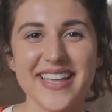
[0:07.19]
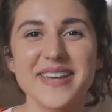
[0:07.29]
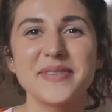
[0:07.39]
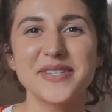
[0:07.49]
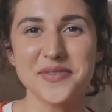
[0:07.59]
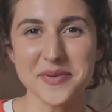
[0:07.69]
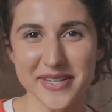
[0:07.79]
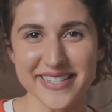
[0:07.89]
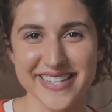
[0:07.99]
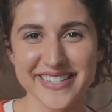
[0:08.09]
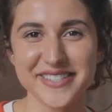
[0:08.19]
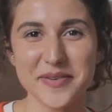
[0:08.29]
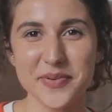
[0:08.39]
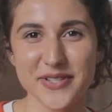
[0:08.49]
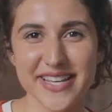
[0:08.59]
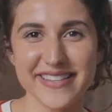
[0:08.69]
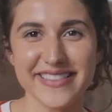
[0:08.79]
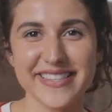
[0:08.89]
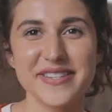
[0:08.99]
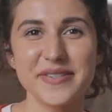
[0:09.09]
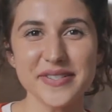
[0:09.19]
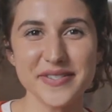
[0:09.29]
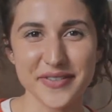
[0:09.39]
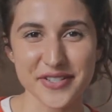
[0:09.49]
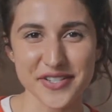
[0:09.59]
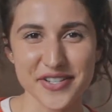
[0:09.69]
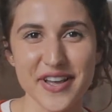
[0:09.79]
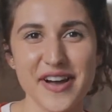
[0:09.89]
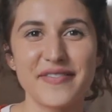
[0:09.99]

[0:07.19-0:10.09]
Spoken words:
I'm extremely excited to present the newest version